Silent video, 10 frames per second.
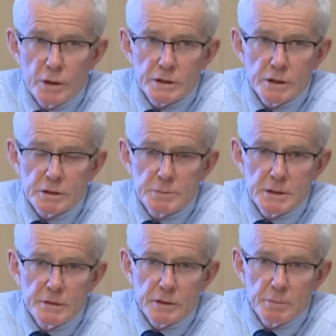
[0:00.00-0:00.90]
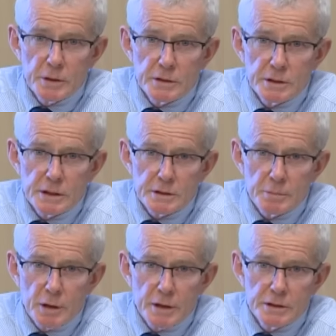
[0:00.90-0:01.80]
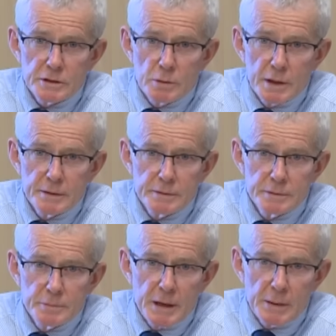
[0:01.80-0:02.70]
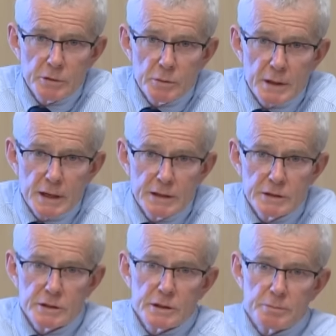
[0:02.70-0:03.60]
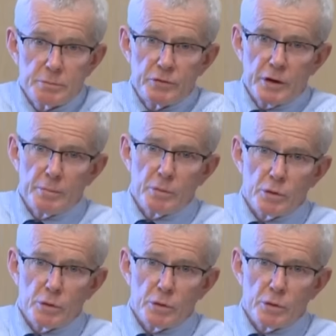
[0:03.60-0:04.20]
it's not specific because it doesn't apply to just one department or one agency, it's very broad.